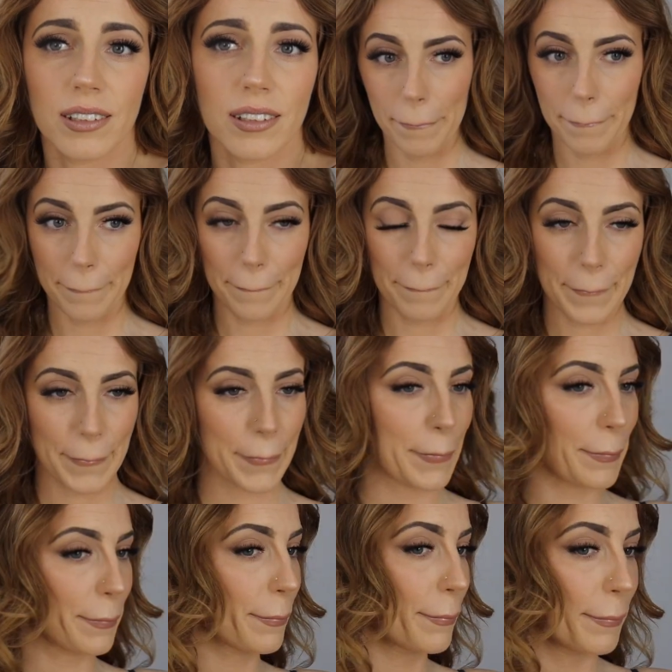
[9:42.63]

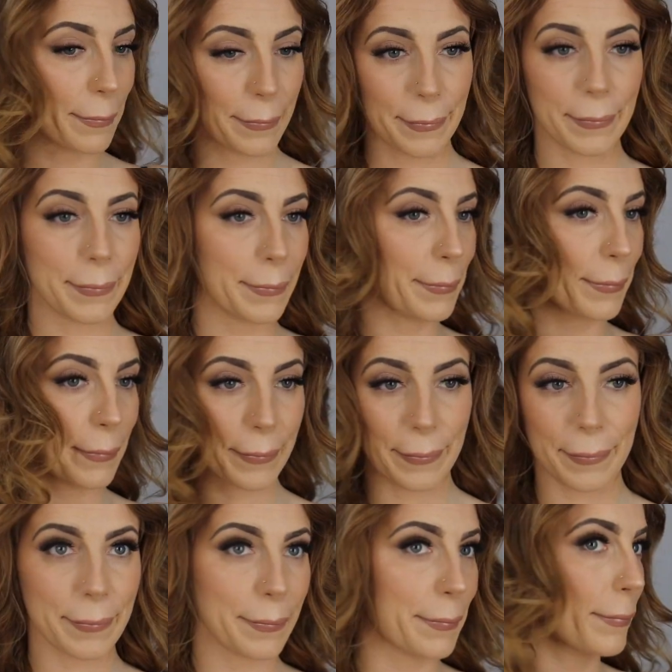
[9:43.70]

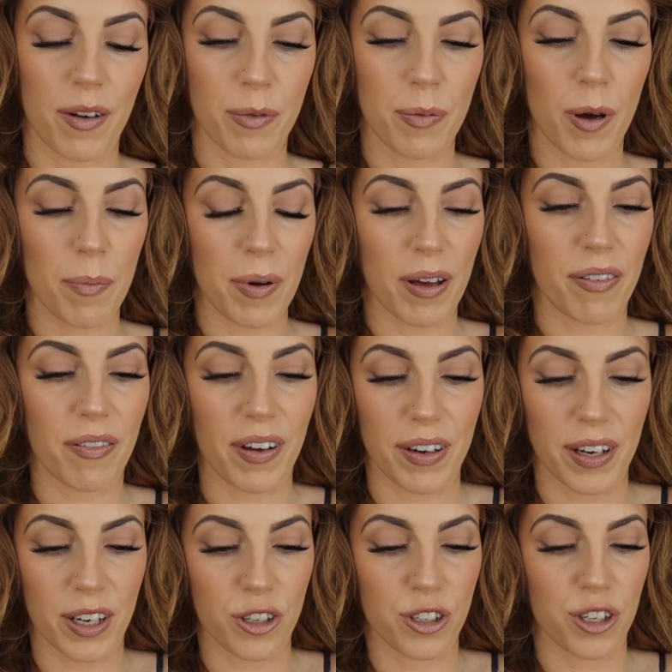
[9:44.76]
I have to put a bit of
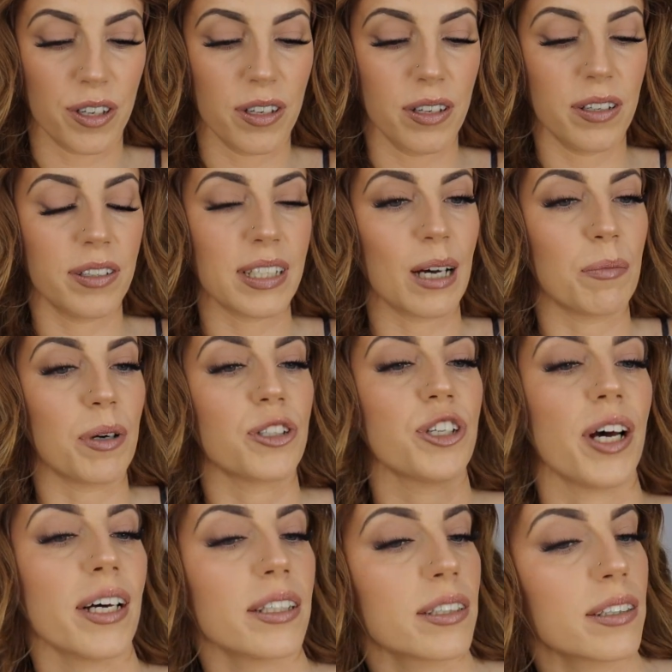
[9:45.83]
foundation down my
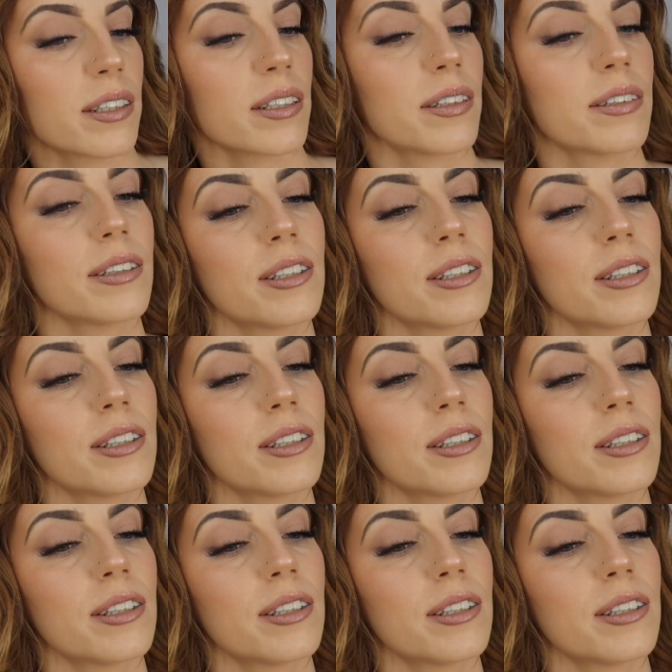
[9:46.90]
chest